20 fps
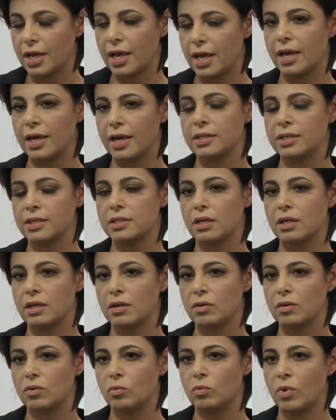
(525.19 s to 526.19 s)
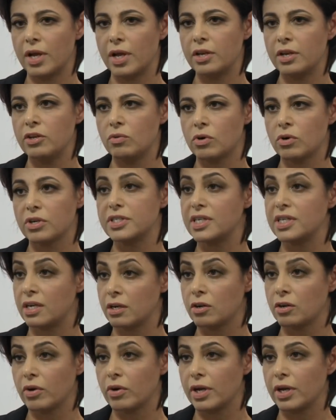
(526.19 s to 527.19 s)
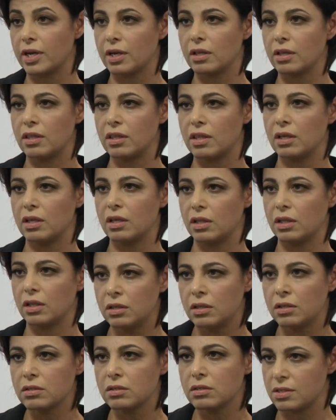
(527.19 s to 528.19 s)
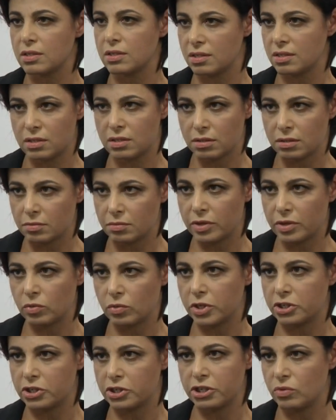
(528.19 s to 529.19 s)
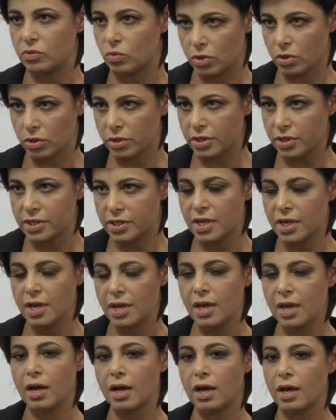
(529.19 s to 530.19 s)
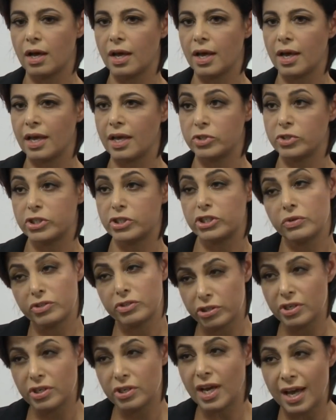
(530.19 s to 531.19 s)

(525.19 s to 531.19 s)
And when you are denigrating the legal system in which you worked, and which you should